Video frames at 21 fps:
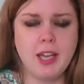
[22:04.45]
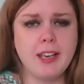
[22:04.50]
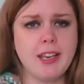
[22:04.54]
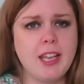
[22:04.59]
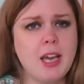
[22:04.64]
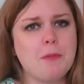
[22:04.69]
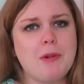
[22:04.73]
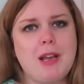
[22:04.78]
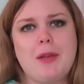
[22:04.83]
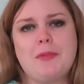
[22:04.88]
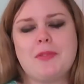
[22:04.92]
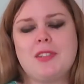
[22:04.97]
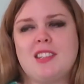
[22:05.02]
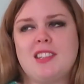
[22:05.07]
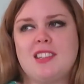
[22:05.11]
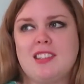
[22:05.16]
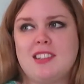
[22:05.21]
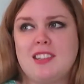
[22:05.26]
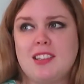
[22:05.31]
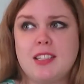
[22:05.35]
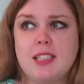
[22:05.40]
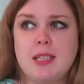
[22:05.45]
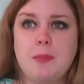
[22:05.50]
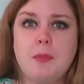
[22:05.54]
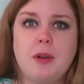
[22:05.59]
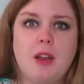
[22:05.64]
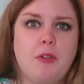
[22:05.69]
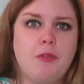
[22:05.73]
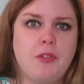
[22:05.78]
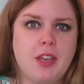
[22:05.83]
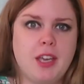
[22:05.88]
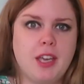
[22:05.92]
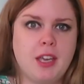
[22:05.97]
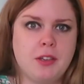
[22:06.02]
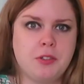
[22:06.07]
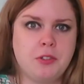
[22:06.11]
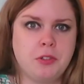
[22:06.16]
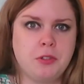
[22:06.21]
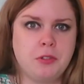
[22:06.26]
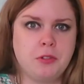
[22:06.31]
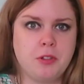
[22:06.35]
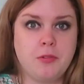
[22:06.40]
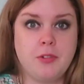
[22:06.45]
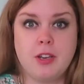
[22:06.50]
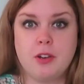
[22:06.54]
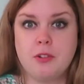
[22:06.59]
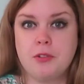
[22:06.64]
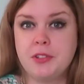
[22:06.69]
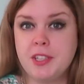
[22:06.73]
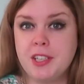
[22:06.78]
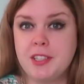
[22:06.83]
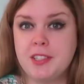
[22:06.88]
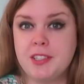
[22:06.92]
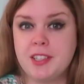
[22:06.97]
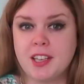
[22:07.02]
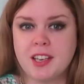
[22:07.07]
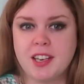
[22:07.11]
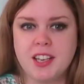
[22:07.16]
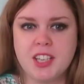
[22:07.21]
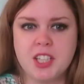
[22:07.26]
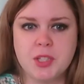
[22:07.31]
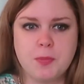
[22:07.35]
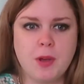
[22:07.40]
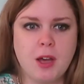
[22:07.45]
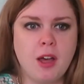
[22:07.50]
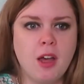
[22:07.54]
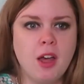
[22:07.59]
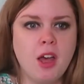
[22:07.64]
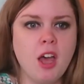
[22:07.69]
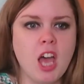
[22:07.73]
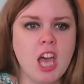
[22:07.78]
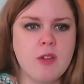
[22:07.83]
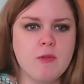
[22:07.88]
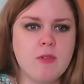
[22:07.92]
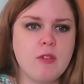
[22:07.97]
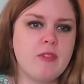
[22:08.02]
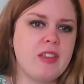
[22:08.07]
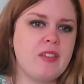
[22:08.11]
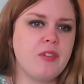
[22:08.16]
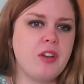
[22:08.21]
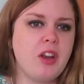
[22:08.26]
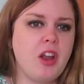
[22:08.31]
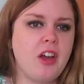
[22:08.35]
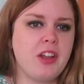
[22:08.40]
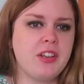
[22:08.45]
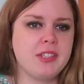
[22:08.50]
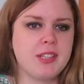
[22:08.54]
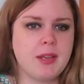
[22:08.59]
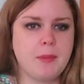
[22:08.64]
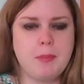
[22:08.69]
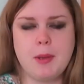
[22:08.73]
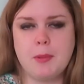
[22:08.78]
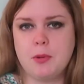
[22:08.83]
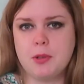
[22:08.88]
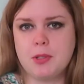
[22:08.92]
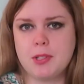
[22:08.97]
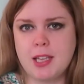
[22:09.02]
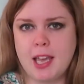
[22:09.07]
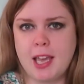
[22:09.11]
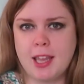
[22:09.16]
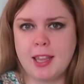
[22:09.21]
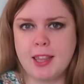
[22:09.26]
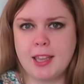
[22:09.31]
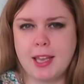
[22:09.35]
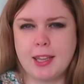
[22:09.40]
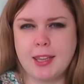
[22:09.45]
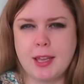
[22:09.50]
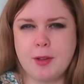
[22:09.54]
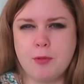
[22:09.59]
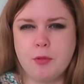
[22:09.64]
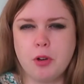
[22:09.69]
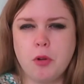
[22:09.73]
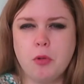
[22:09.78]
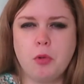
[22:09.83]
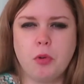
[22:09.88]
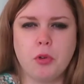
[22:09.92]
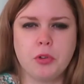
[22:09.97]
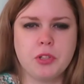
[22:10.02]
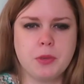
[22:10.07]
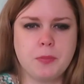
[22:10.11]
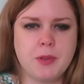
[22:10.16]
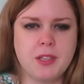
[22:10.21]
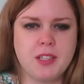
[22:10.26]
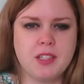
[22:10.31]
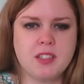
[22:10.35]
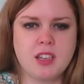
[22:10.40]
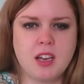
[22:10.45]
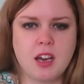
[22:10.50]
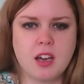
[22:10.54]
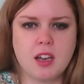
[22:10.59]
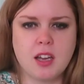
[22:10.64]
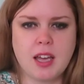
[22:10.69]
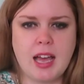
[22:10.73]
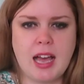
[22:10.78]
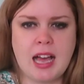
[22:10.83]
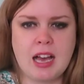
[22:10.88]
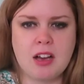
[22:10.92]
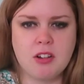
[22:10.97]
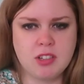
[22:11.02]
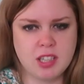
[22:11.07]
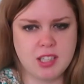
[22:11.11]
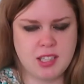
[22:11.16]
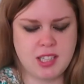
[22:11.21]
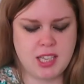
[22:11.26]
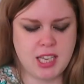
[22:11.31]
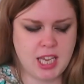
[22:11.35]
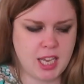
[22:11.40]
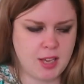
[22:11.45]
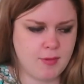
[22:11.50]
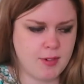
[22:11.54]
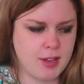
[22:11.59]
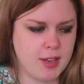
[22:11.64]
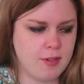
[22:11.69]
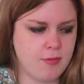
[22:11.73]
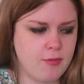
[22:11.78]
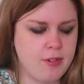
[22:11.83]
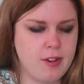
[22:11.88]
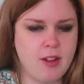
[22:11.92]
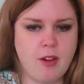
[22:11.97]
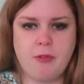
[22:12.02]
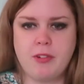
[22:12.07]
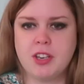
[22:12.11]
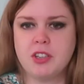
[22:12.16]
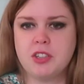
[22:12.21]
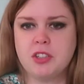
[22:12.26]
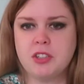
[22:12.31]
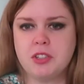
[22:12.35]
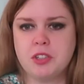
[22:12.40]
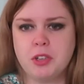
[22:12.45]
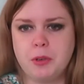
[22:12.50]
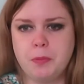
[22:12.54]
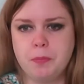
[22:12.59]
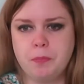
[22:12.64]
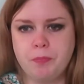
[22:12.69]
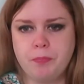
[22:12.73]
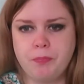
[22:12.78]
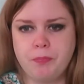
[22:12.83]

Now perhaps this is a similar fear to the fear of seasickness, but we've even heard some people say that they wouldn't want to be stuck out at sea with nothing to do.